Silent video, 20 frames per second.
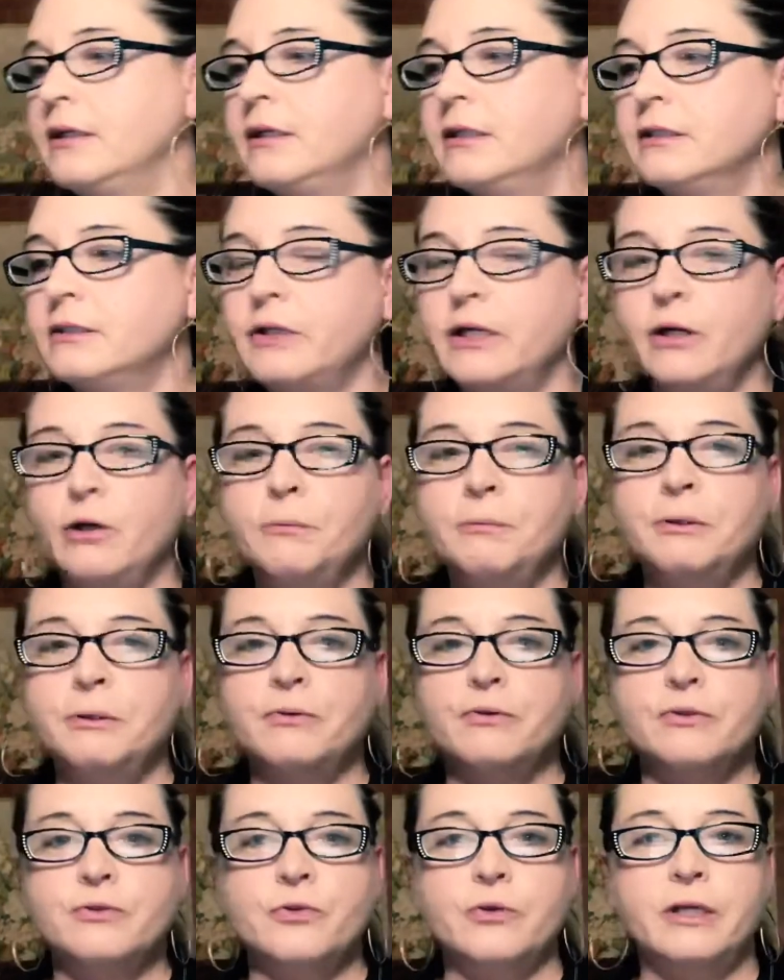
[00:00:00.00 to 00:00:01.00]
So I hope you
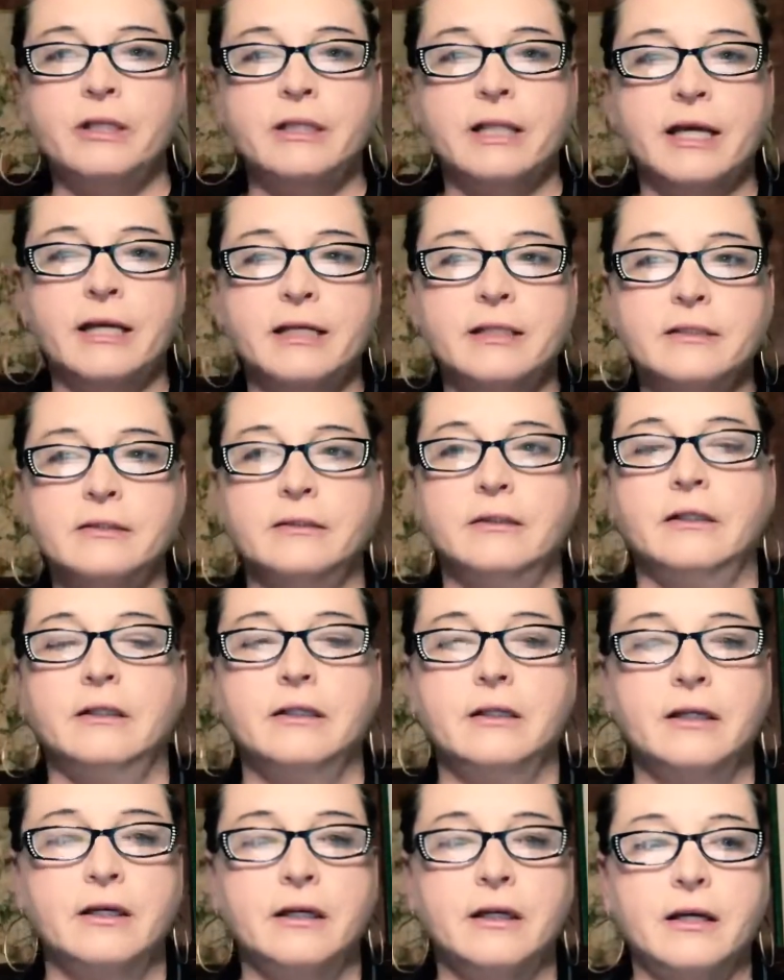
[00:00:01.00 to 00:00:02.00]
enjoyed that.
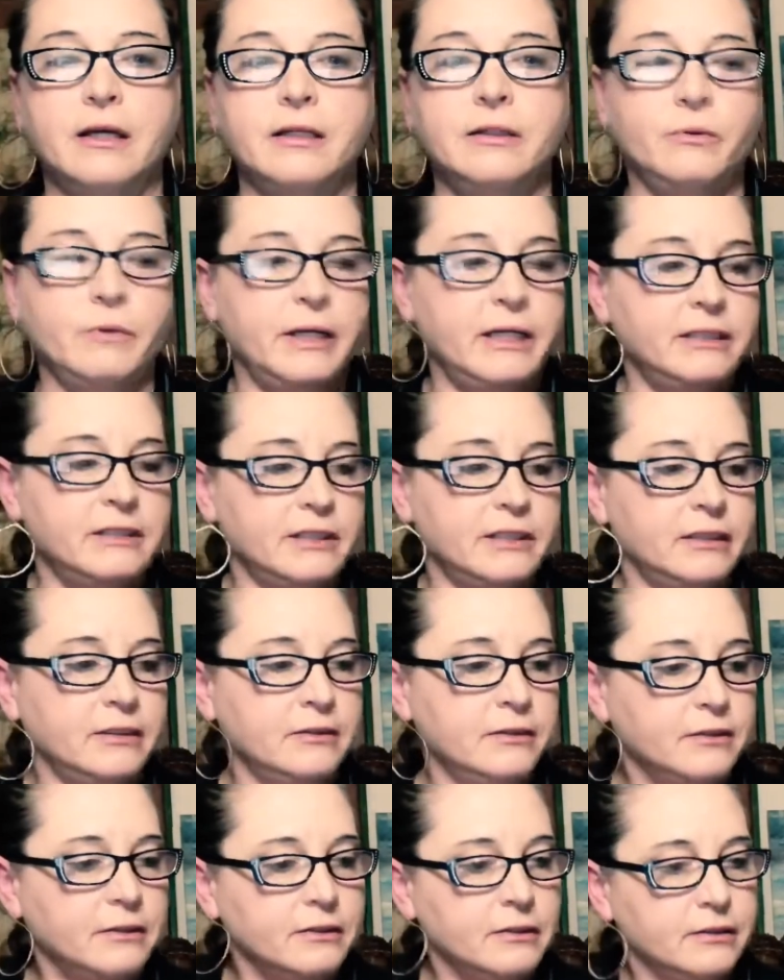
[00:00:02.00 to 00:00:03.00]
I know I did.
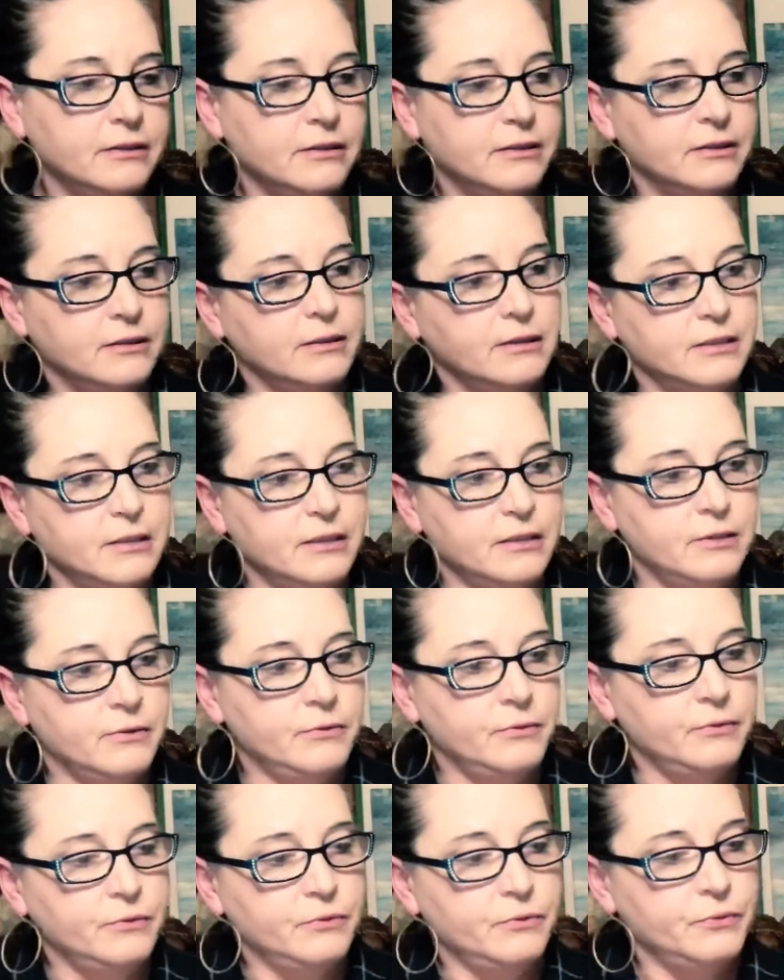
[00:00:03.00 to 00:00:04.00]

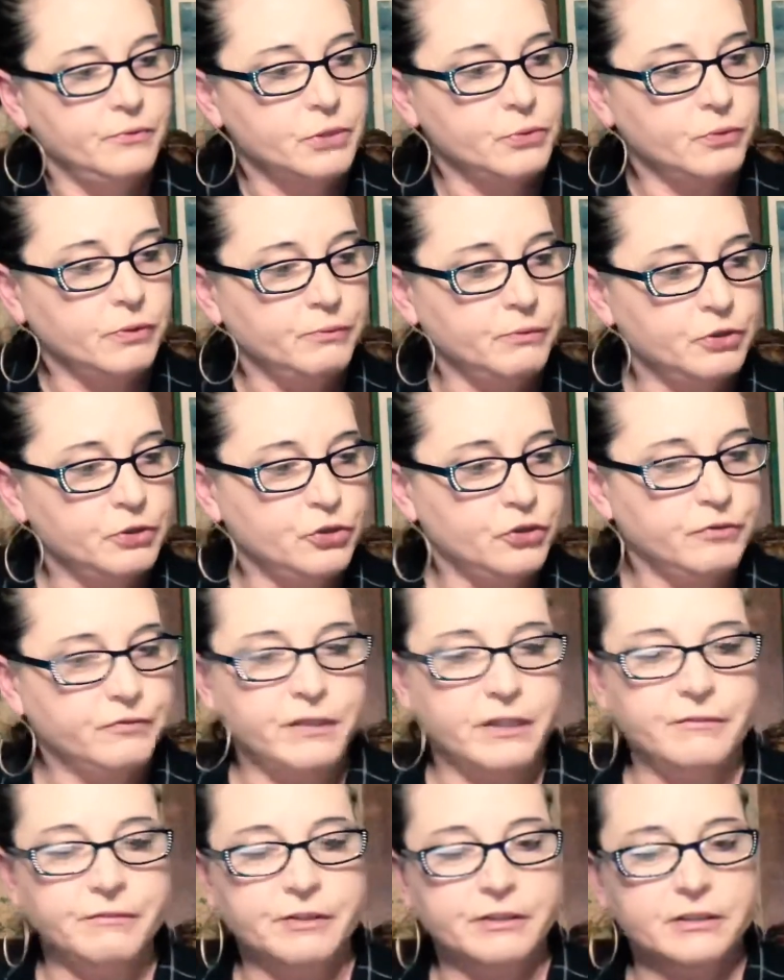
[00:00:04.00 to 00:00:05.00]
Which one was your
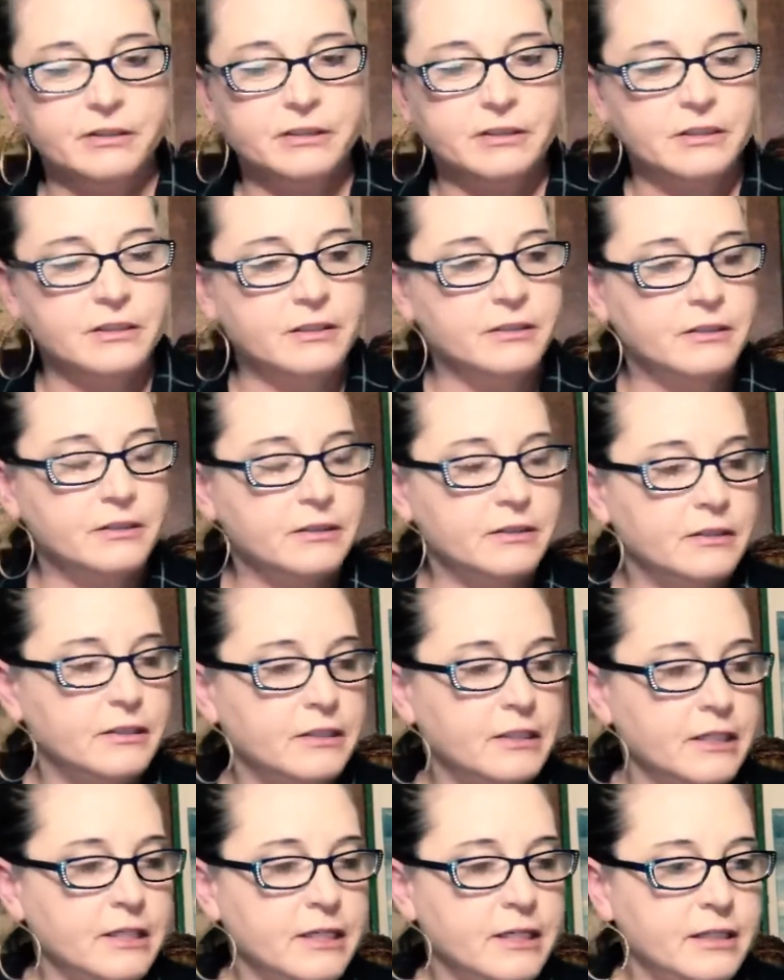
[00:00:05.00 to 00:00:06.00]
favorite?
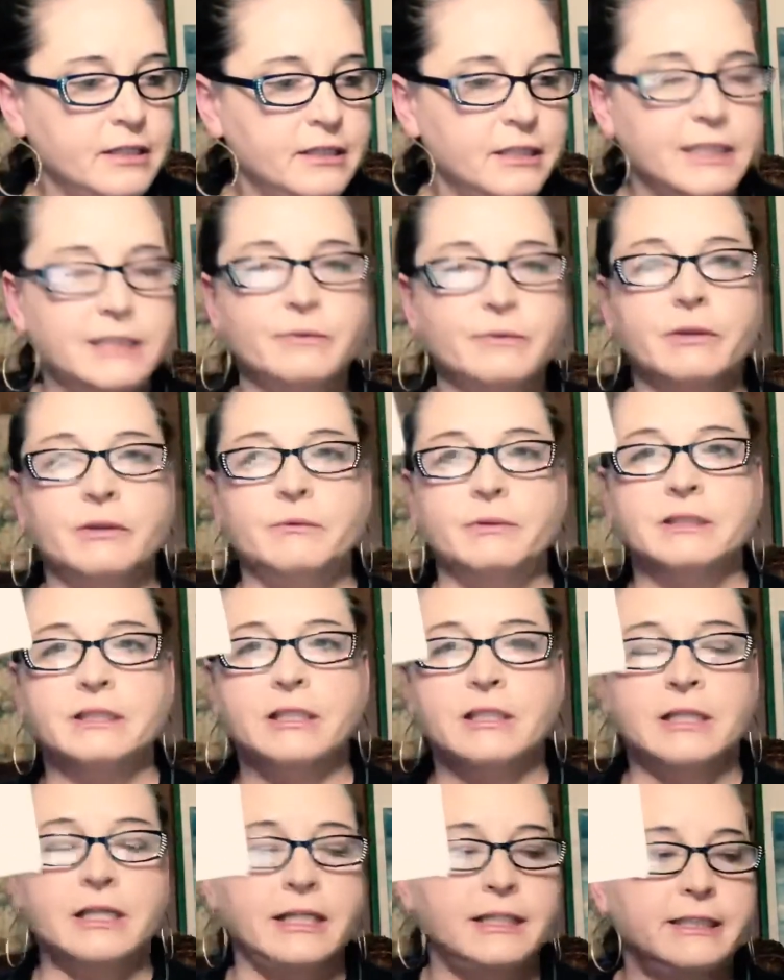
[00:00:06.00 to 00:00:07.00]
This one was a
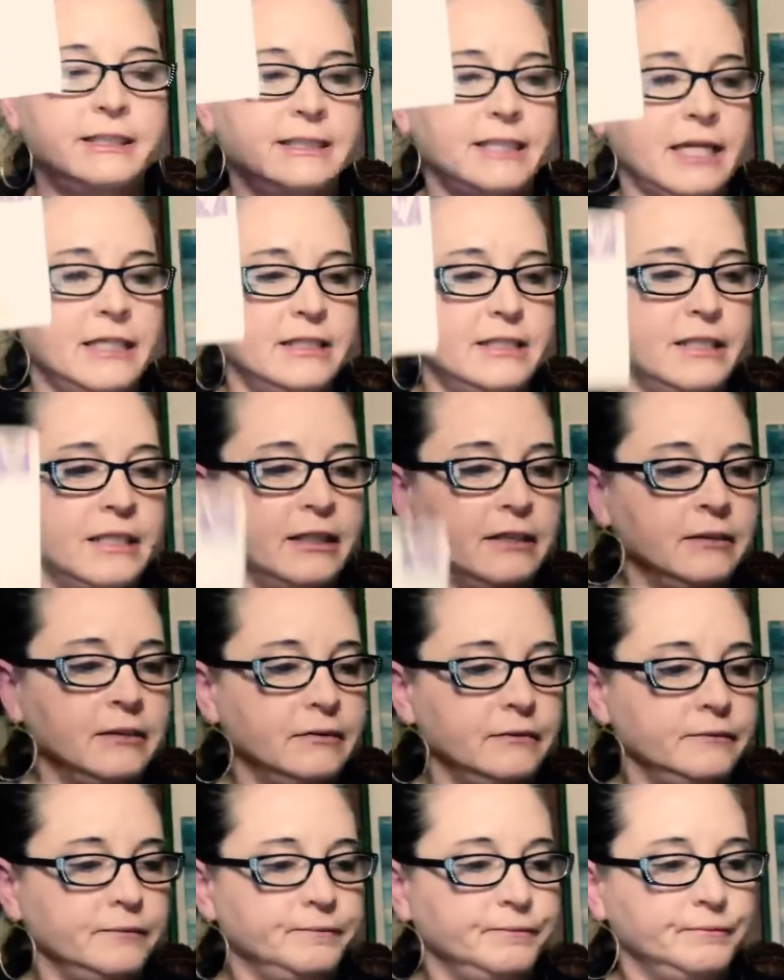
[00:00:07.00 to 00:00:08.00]
nice ending.
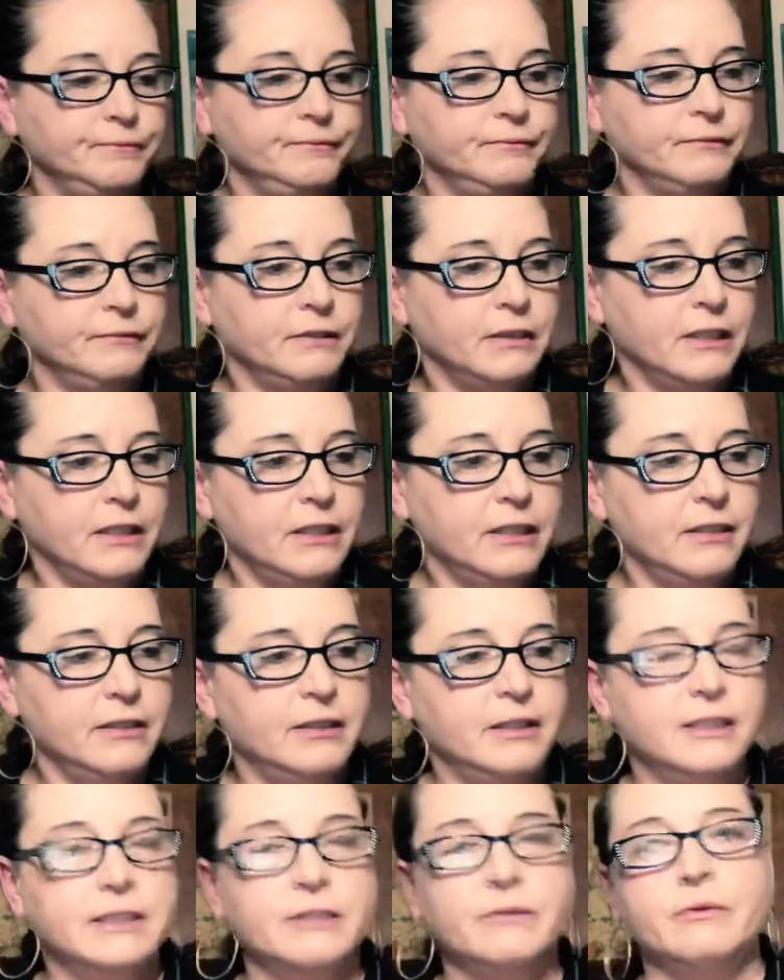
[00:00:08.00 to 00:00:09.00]

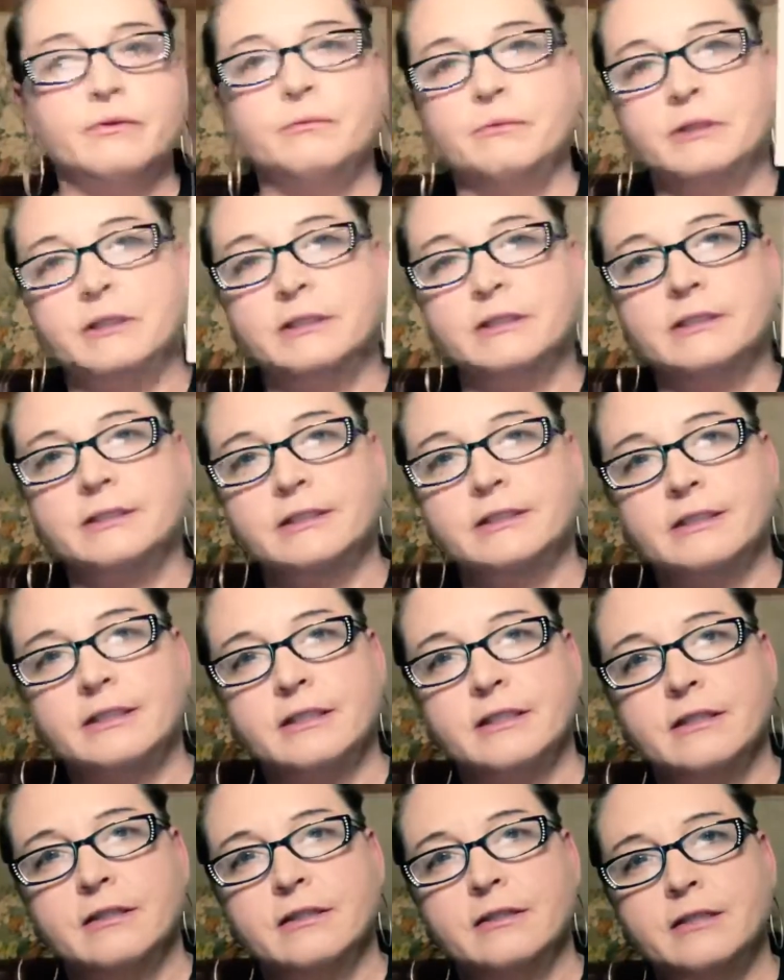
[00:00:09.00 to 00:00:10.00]
This one was
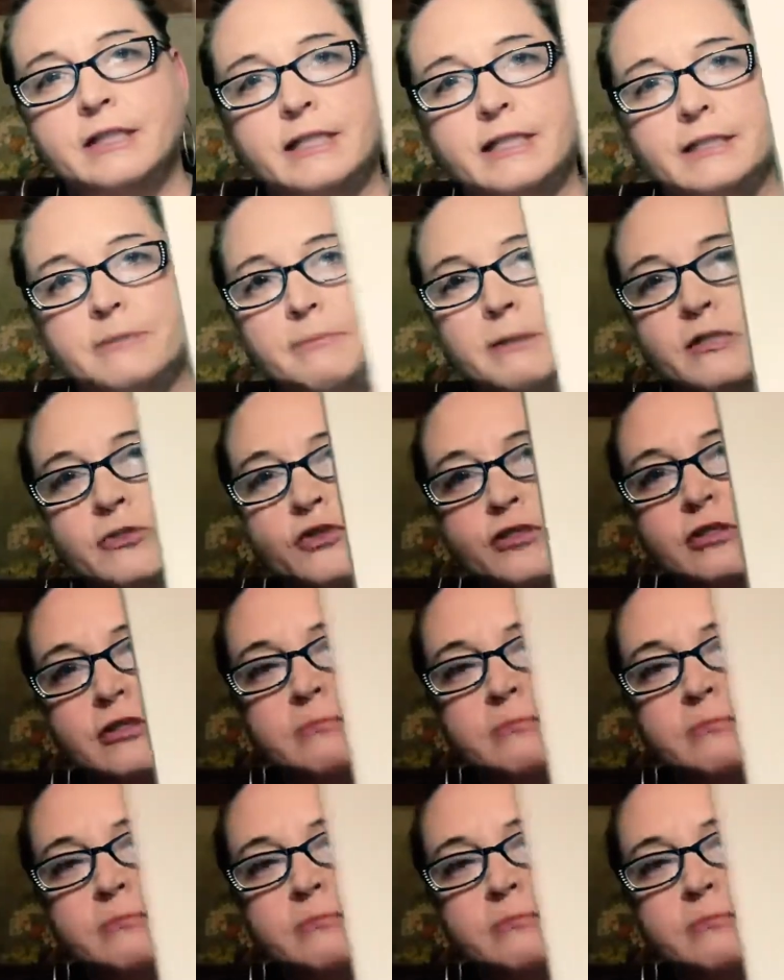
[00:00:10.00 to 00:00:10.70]
nice picture,